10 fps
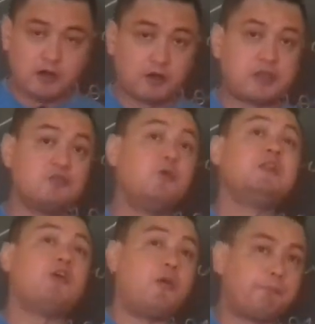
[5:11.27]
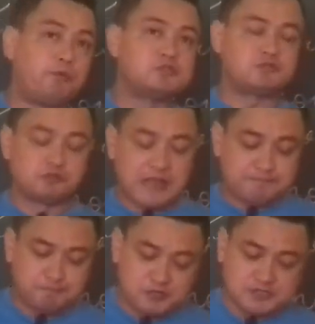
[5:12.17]
okay, you will oppose to
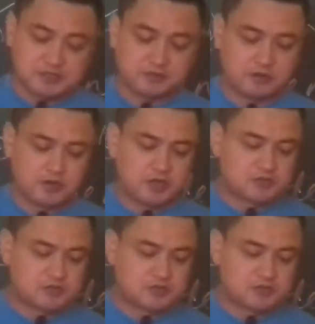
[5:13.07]
that person.